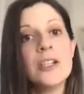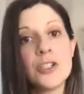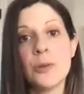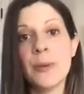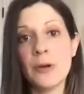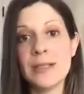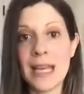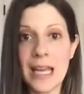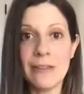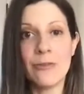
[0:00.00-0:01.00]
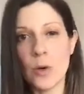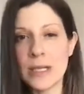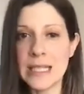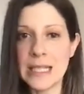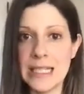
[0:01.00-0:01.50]
to about day
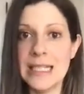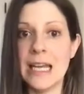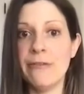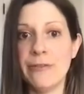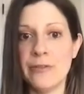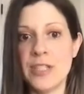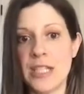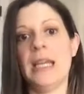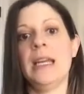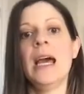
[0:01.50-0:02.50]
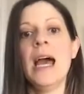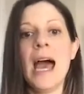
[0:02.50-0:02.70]
14, day 15.